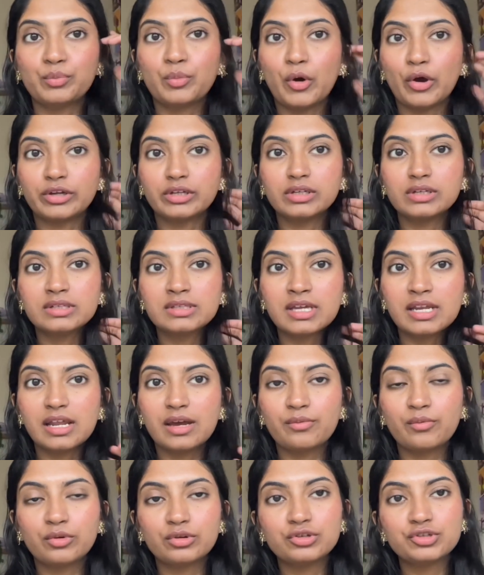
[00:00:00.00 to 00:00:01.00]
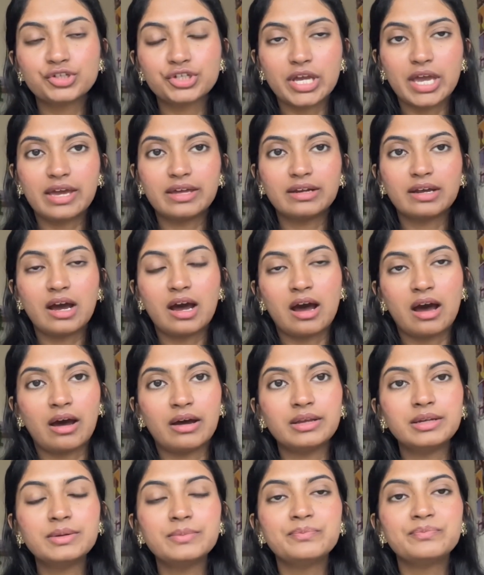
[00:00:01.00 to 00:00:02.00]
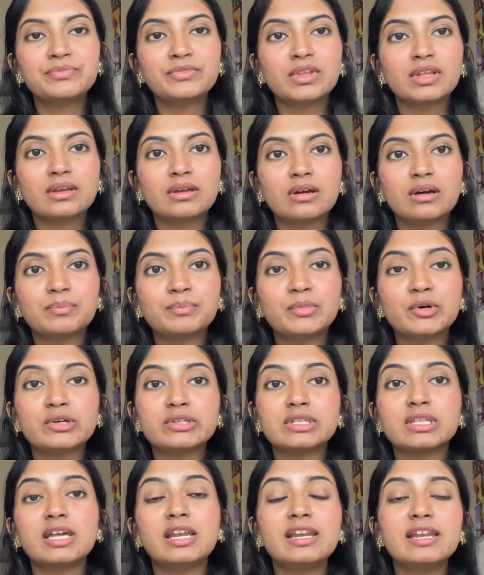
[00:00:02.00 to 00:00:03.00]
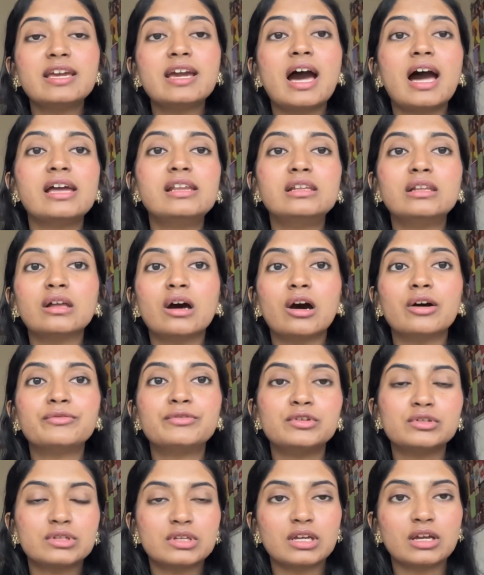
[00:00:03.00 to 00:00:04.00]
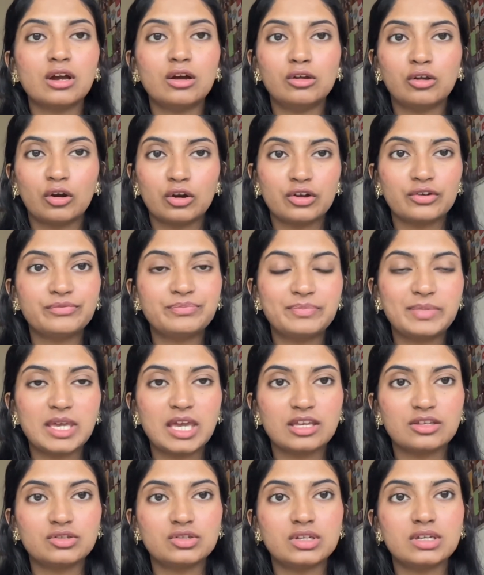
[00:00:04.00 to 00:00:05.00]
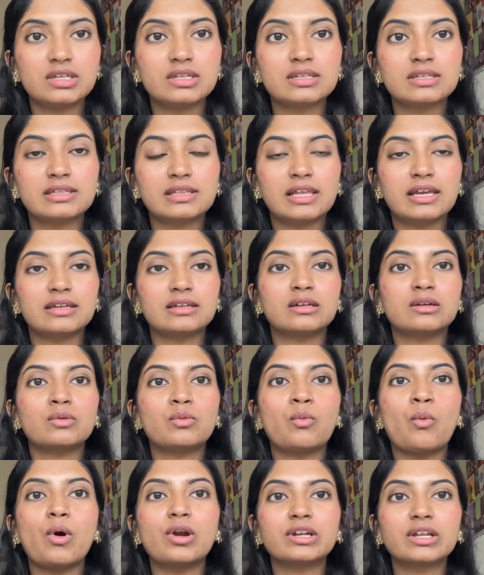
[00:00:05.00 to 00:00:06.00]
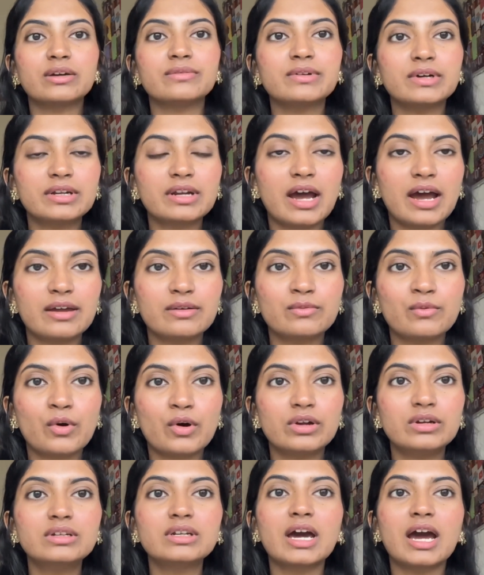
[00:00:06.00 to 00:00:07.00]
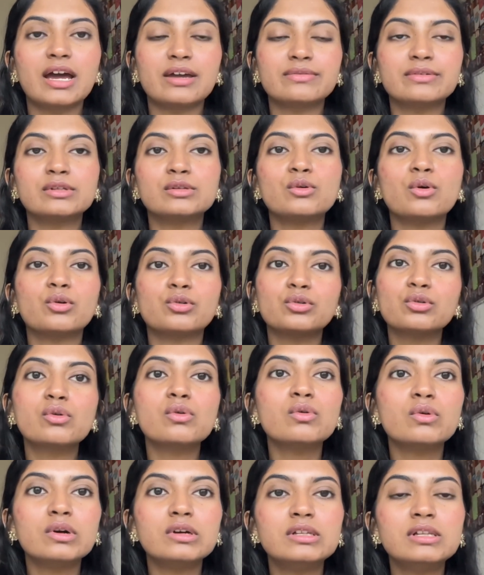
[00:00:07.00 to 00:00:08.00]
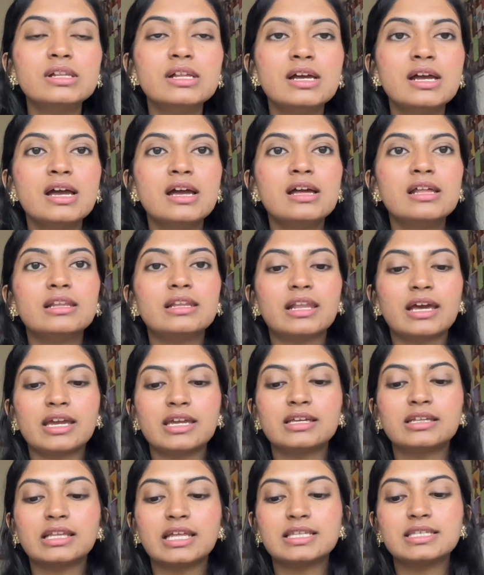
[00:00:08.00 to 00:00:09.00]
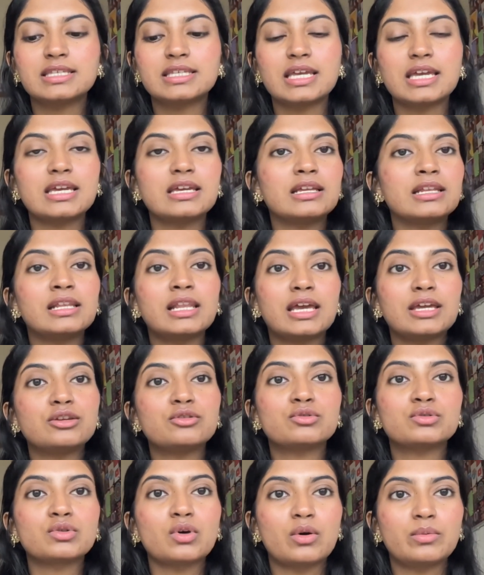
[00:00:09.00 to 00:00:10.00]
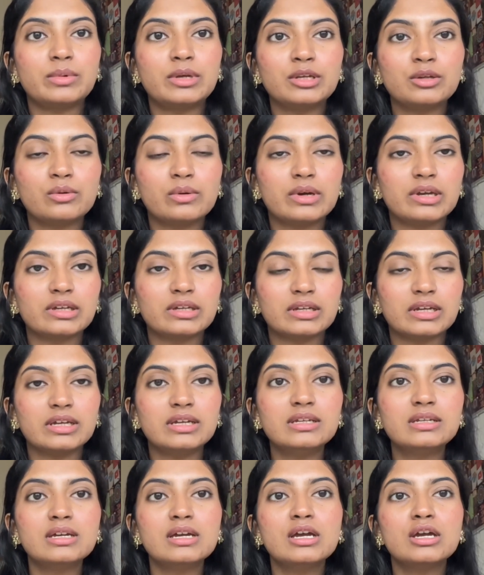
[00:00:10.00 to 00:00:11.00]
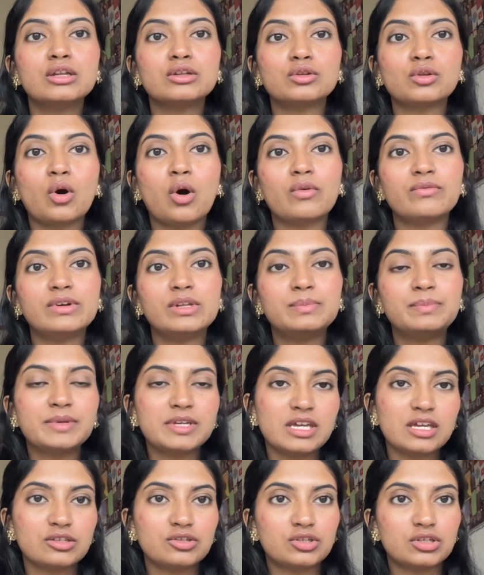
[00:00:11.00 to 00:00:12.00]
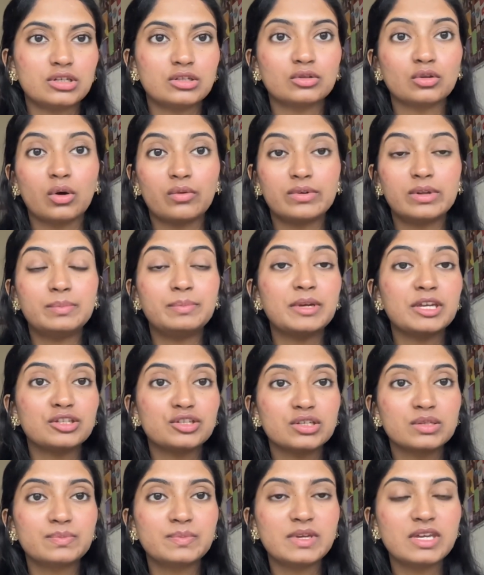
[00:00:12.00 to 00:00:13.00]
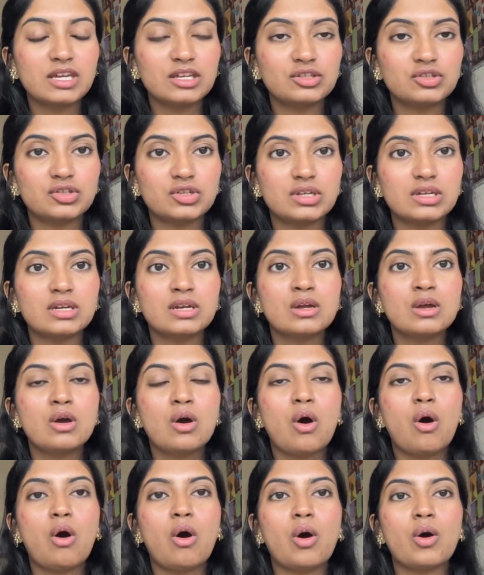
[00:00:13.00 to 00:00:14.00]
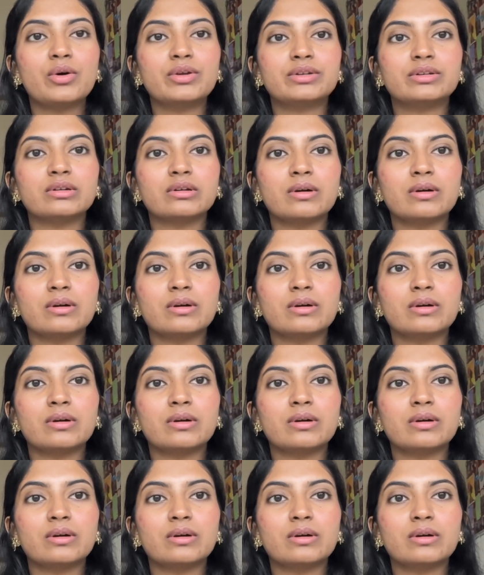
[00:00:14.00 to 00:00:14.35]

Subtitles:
pointers that I want to share are, personally, I love using a lot of PNGs. Like whatever I want, I will go to Google. Like let's say, like you saw me doing, right? Novel PNG, novel pages PNG, or